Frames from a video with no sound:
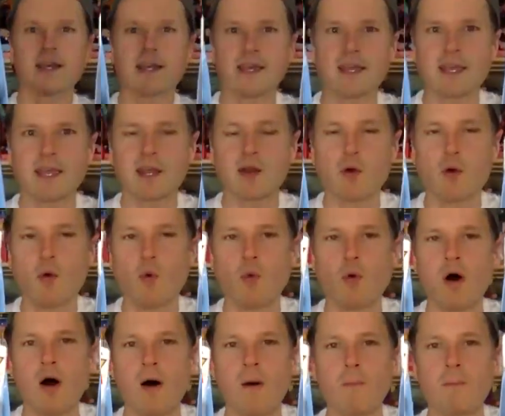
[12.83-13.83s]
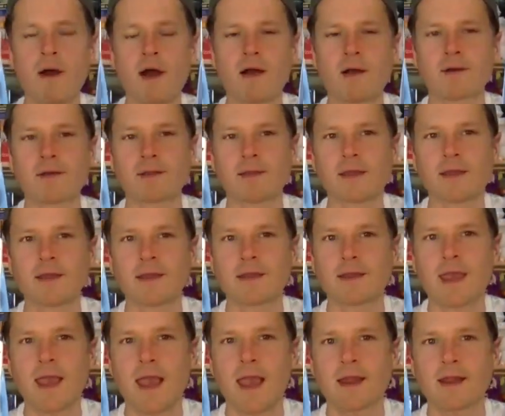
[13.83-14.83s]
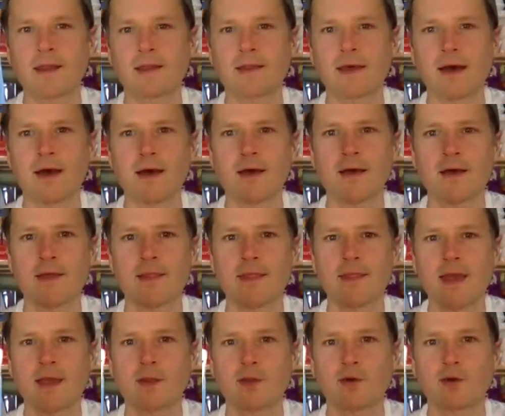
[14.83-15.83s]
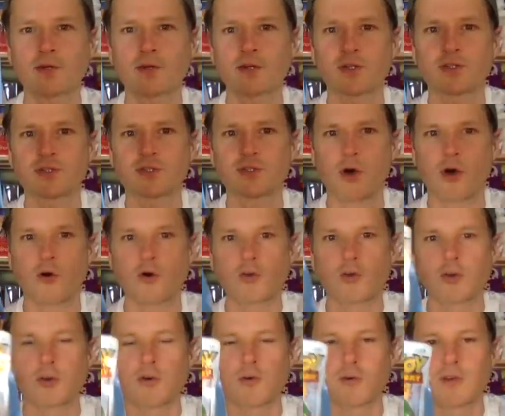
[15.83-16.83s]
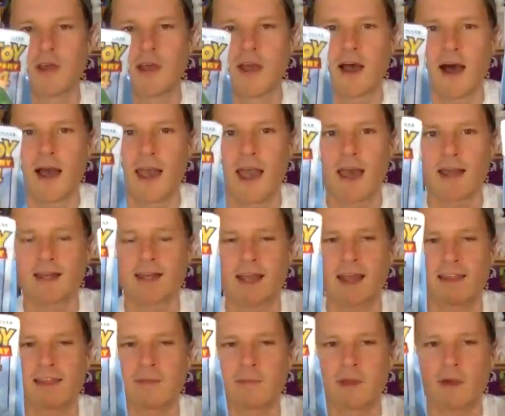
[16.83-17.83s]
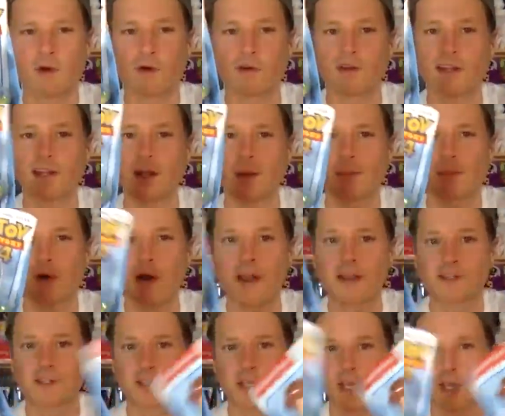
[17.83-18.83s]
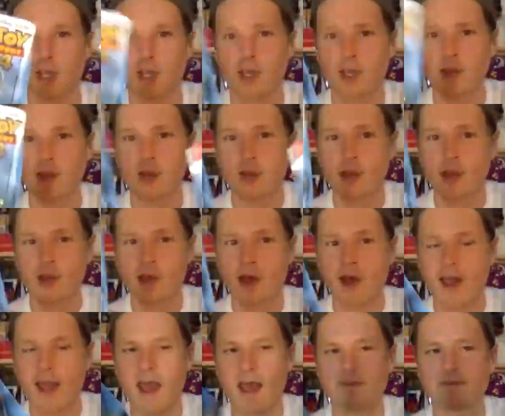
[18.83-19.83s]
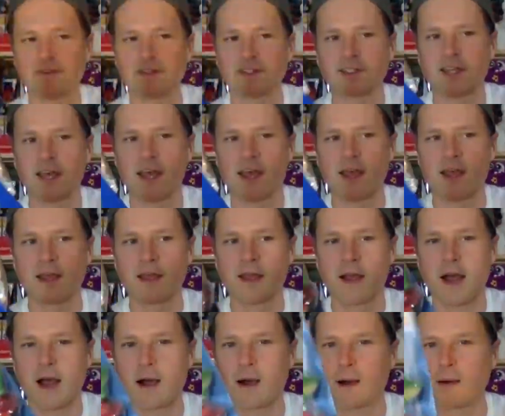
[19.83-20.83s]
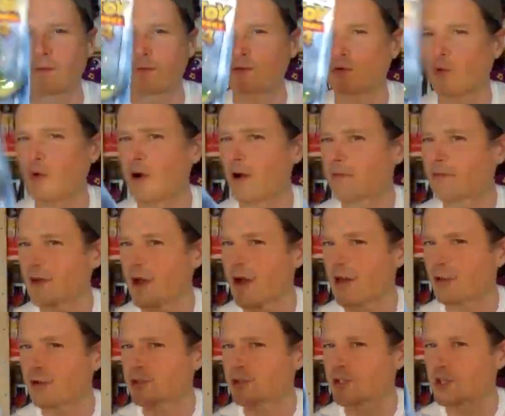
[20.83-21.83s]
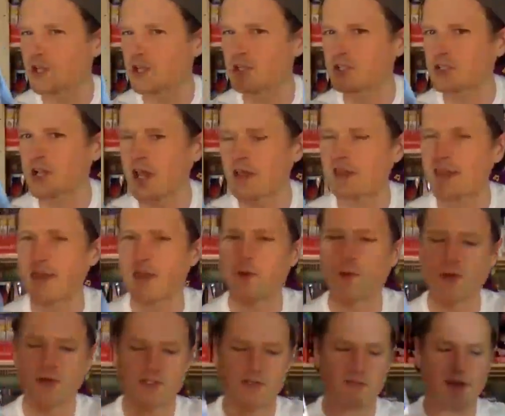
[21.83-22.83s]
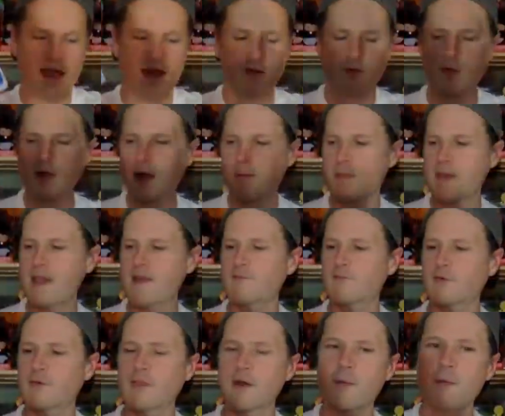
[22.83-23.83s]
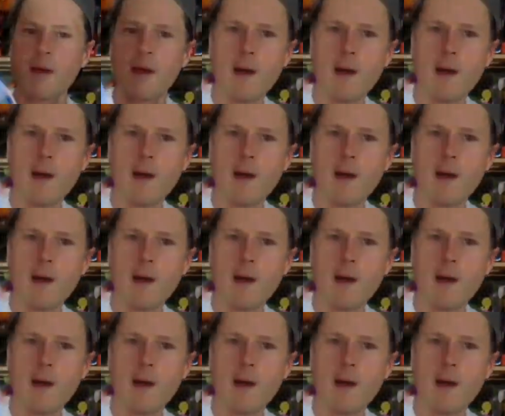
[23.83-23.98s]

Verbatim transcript: in Walmart in Canada. They looked so cute. I had to get them. They were a little pricey, I have to say. $12 each, I think, was around what I paid for them.